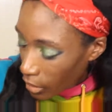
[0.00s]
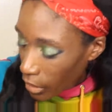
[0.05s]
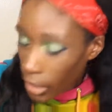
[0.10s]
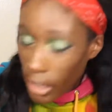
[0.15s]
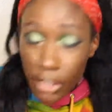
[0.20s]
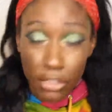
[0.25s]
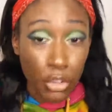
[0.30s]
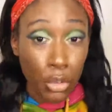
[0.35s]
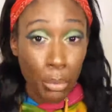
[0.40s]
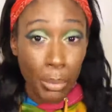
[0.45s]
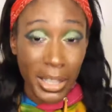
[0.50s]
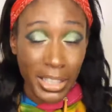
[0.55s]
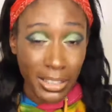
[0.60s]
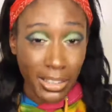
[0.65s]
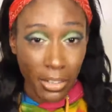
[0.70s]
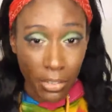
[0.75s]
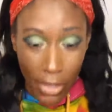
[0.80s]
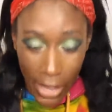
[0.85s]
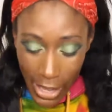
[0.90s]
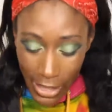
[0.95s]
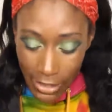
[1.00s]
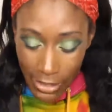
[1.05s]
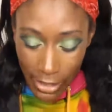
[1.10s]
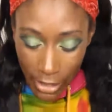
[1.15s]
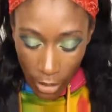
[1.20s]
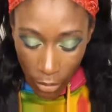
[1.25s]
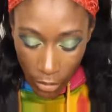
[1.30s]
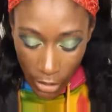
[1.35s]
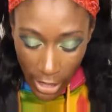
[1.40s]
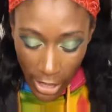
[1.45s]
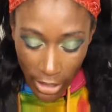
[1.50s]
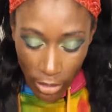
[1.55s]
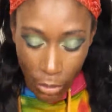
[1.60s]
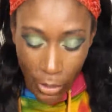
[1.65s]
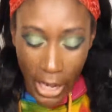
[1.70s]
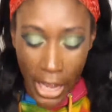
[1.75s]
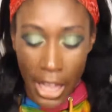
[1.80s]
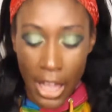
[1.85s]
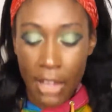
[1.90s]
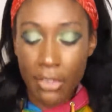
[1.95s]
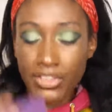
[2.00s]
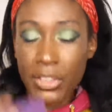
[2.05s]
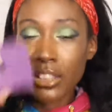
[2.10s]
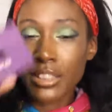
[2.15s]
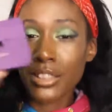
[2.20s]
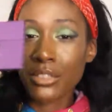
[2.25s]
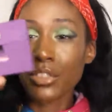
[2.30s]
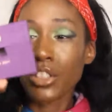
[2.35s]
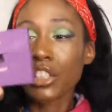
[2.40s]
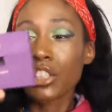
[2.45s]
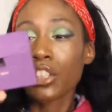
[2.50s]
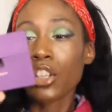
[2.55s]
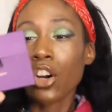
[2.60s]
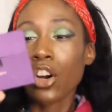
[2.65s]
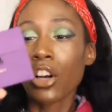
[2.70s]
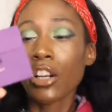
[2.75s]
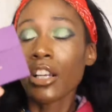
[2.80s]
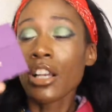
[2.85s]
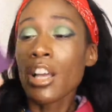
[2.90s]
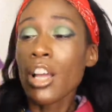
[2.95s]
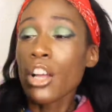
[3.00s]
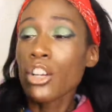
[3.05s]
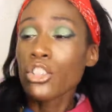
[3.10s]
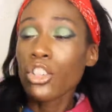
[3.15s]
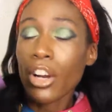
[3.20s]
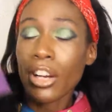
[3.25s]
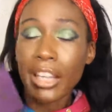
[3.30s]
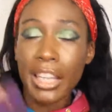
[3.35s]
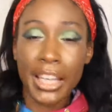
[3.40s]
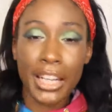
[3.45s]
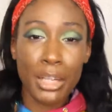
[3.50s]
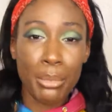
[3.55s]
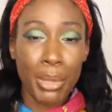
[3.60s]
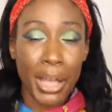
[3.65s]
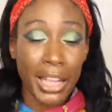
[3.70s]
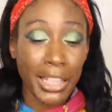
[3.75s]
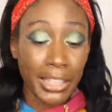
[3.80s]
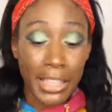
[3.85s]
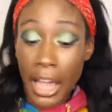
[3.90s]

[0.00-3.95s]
if you missed that sale. The next one I have is the Viseart Dark Edit Palette.